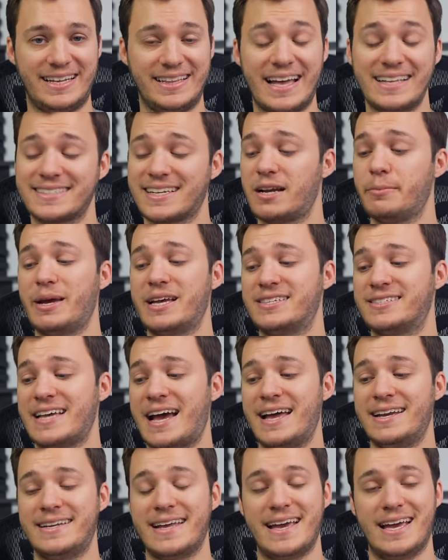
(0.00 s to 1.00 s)
And that's going to be a
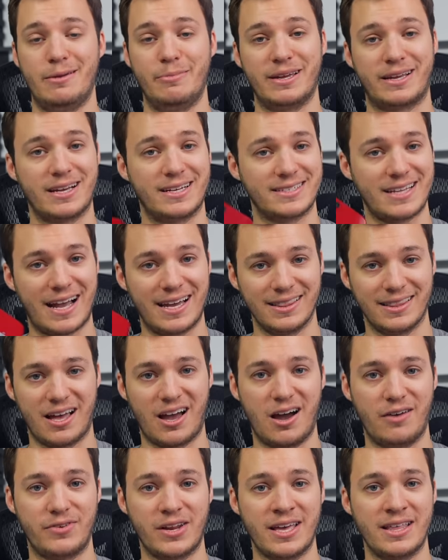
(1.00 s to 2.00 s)
sad day because I
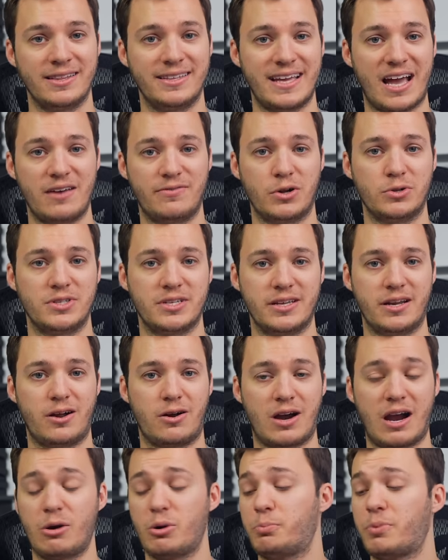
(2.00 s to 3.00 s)
loved the iPhone
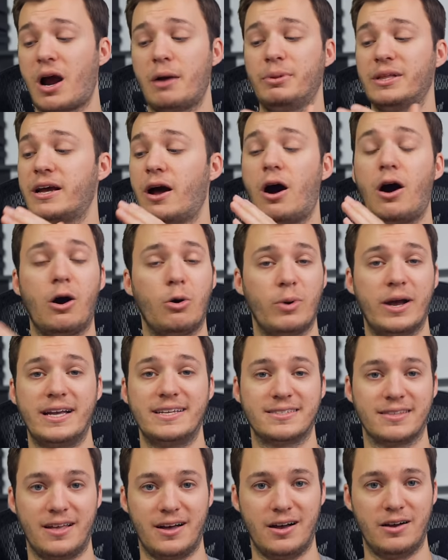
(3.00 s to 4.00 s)
10R. I will probably
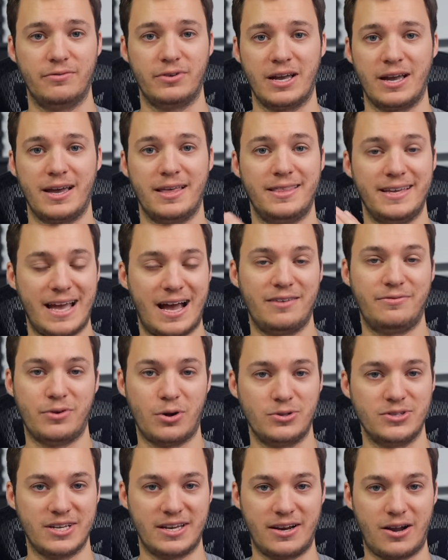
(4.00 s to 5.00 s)
always love the
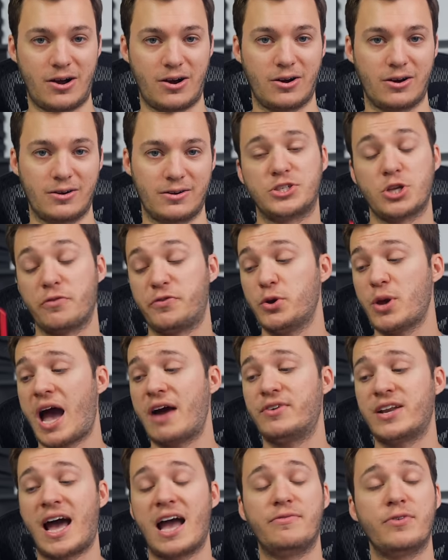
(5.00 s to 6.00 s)
iPhone 10R. So if you
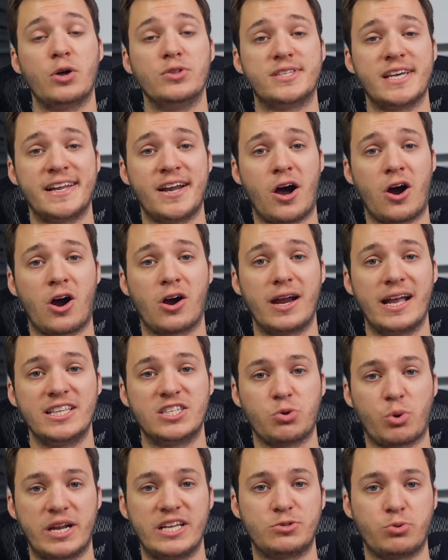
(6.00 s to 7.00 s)
have an iPhone 10R in
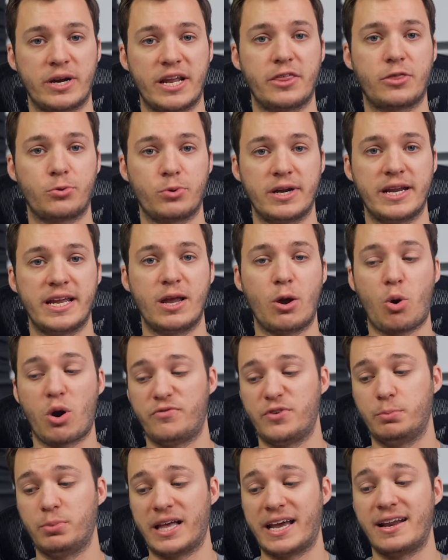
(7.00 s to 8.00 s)
2023 or
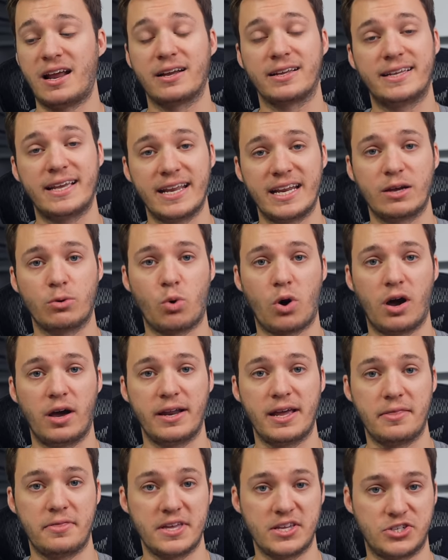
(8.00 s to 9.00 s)
if you plan on getting one
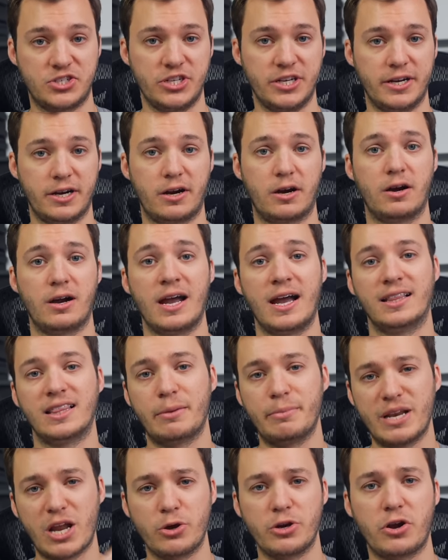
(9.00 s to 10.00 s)
this year,
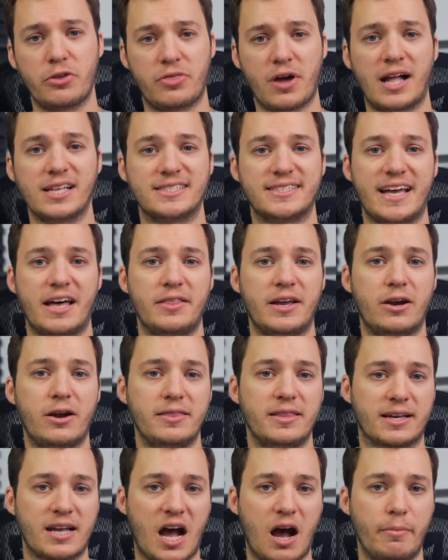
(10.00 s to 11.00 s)
let me know your thoughts down there in
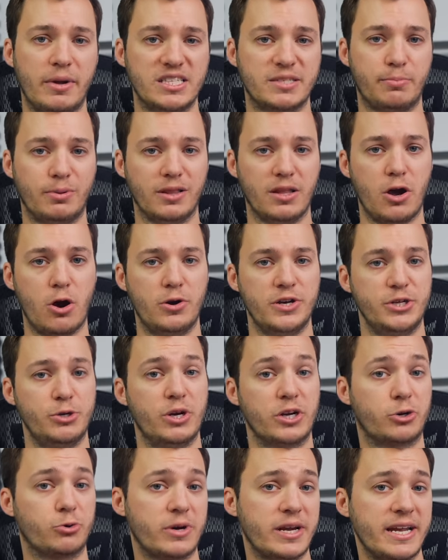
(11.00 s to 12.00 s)
the comments below. Do you
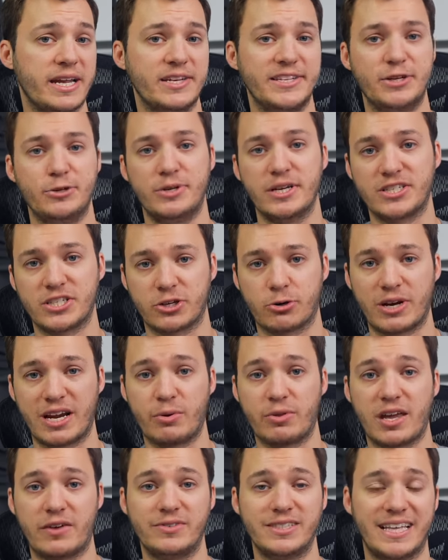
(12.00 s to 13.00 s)
agree? Do you disagree
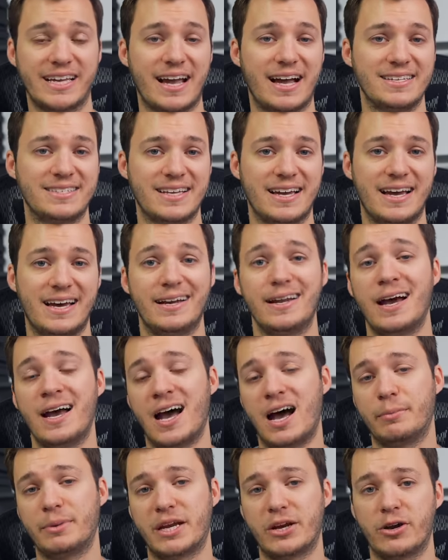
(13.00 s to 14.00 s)
with everything I said?
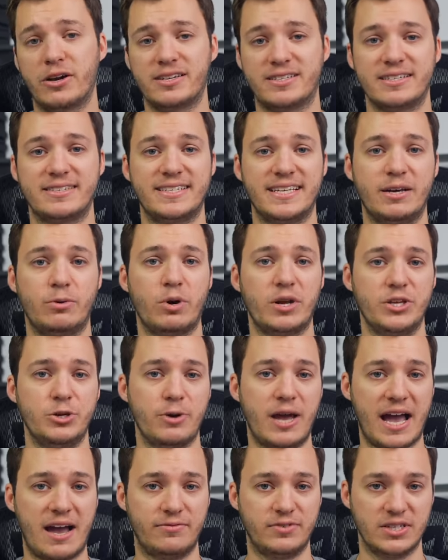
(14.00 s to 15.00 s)
I'm curious to see what you
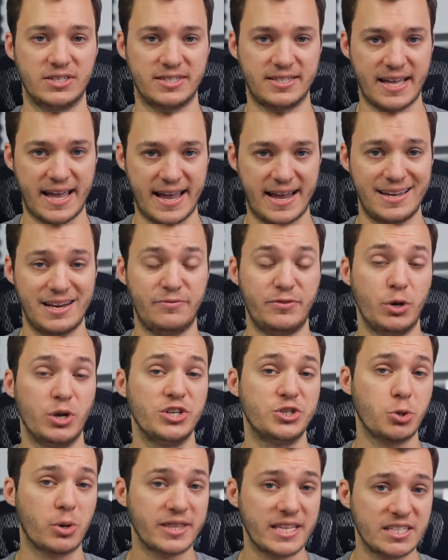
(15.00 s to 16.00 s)
have to say. And if you
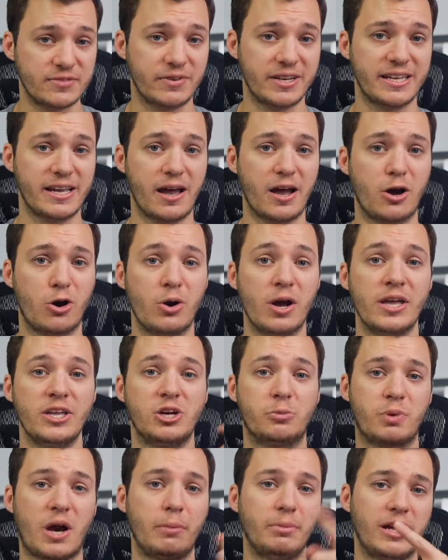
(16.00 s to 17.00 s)
enjoyed this video,
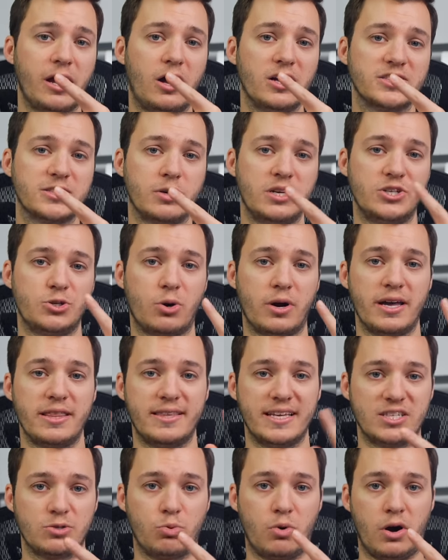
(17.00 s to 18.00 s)
you'll probably also enjoy
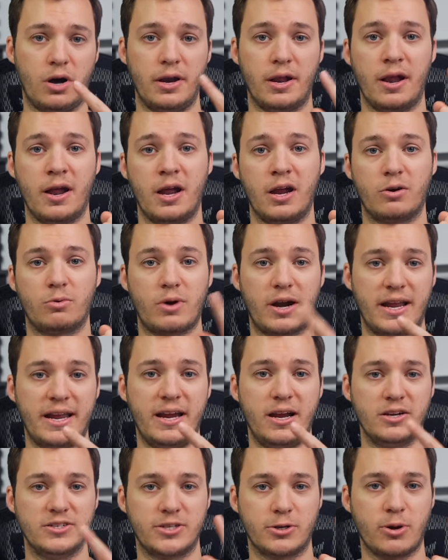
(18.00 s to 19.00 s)
this one right
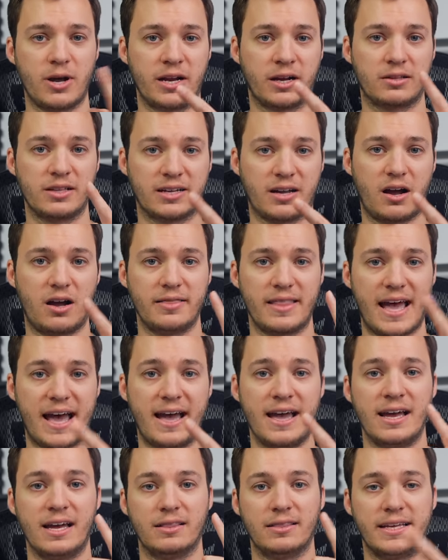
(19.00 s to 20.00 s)
here. So go ahead and click on
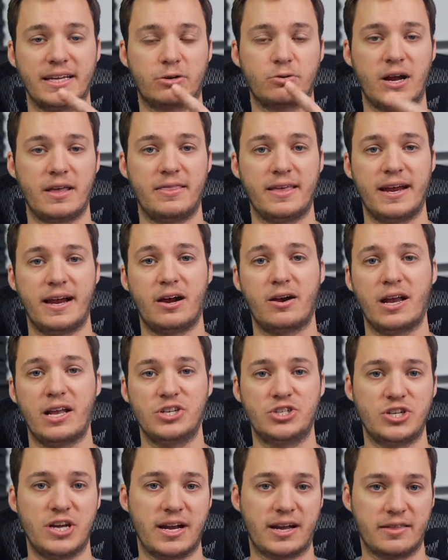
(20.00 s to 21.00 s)
that link right there
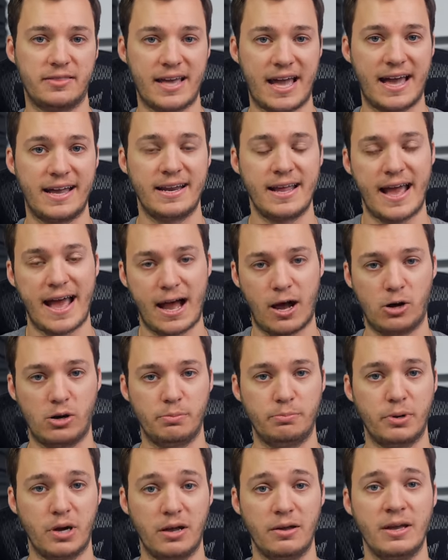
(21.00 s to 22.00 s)
and check that
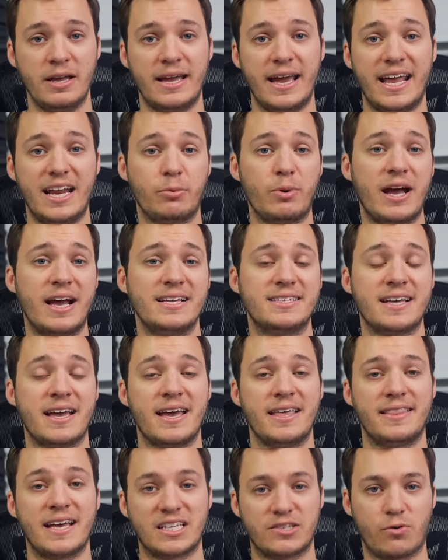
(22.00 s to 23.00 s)
out. But anyways,
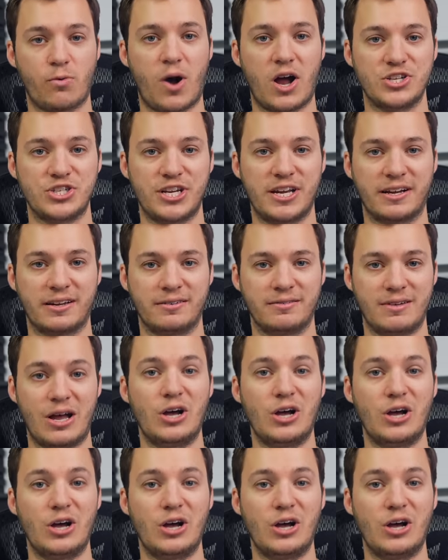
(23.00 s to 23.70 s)
thanks for watching.